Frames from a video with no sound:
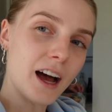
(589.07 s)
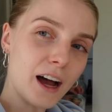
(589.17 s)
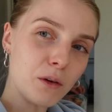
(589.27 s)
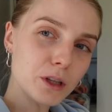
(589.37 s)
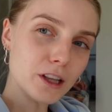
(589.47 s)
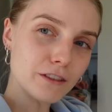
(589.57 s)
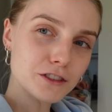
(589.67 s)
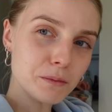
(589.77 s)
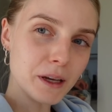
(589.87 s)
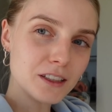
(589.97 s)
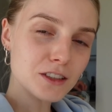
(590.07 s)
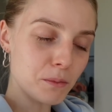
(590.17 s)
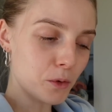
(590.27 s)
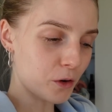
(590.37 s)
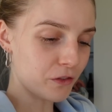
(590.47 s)
I would love to make
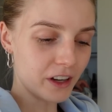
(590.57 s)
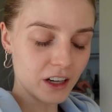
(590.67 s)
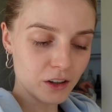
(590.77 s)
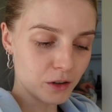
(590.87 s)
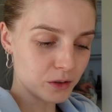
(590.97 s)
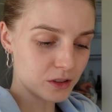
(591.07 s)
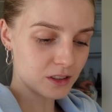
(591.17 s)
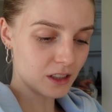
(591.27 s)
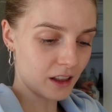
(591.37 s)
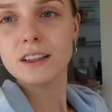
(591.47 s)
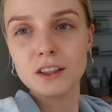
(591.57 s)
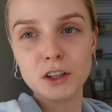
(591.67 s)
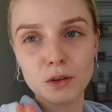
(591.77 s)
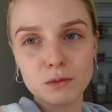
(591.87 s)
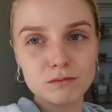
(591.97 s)
some more videos, you
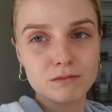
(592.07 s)
know,